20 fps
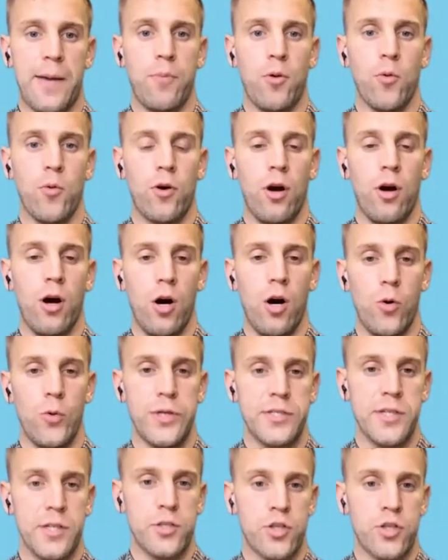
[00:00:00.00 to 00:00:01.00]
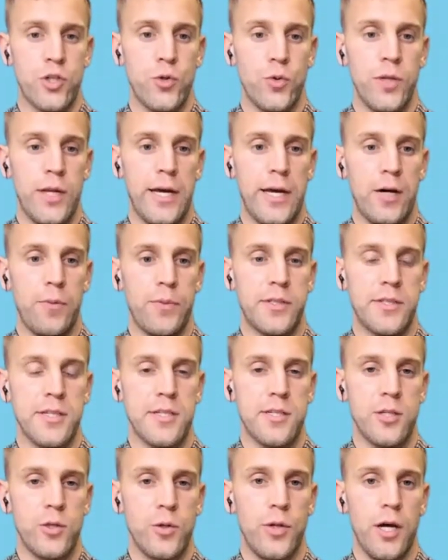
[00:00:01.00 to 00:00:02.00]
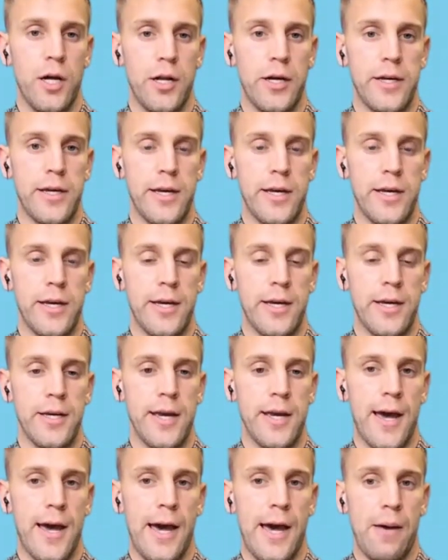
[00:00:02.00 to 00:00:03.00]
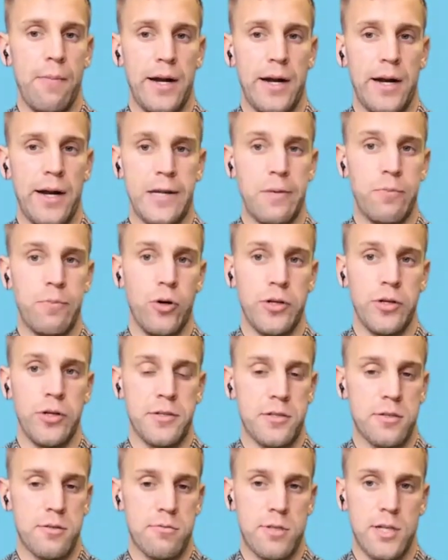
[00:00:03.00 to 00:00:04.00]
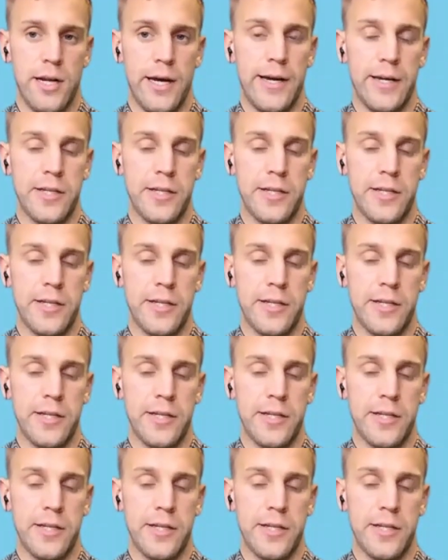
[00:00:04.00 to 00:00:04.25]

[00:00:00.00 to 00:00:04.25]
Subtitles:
but we're always on student help at dcu.ie at any point today,